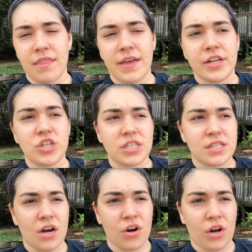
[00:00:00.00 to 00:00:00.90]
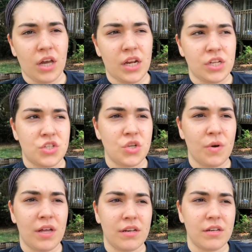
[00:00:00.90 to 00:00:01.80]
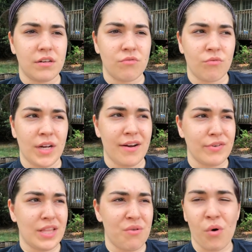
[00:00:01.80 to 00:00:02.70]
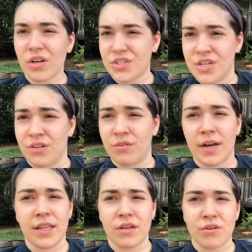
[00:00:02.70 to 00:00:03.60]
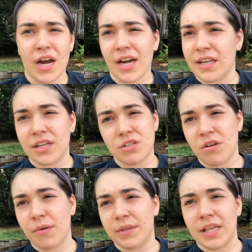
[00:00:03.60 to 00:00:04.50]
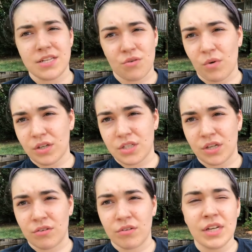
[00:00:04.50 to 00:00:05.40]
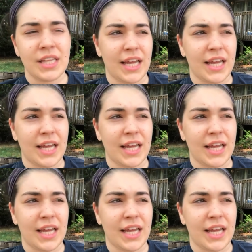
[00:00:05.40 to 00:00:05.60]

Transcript: They just are gonna do it whenever they want to, and they're not gonna do it when they don't want to.